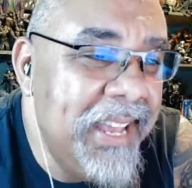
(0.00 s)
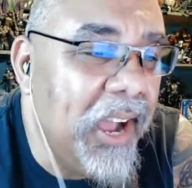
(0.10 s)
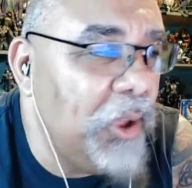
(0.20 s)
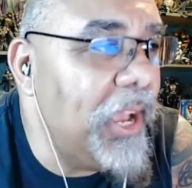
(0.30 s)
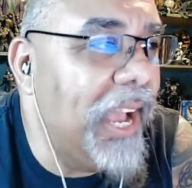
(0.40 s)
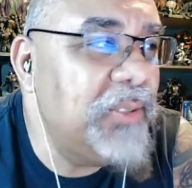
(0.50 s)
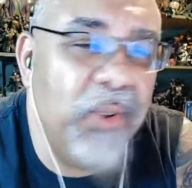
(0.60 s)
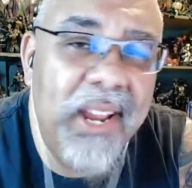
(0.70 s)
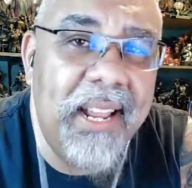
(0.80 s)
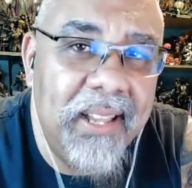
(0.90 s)
Are you guys
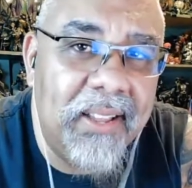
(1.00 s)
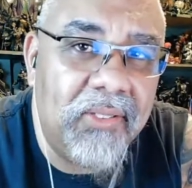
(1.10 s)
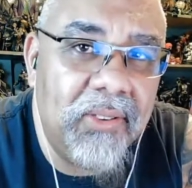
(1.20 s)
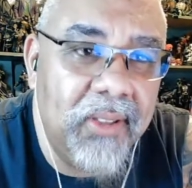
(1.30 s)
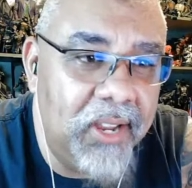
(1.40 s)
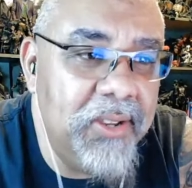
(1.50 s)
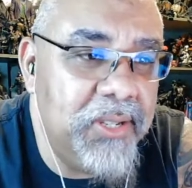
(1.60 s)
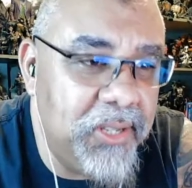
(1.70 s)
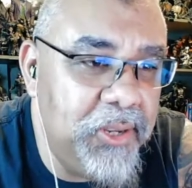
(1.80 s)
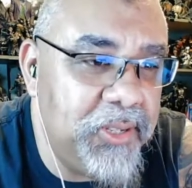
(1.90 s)
reading this? Are you
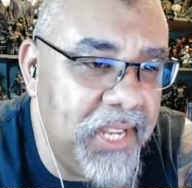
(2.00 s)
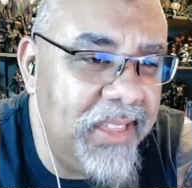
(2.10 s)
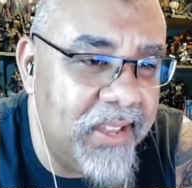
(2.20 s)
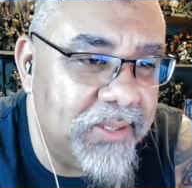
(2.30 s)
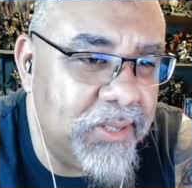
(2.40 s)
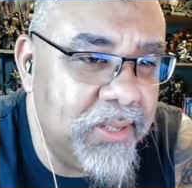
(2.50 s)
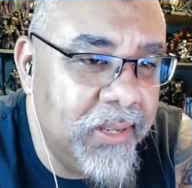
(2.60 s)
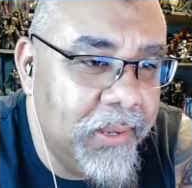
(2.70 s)
you see this?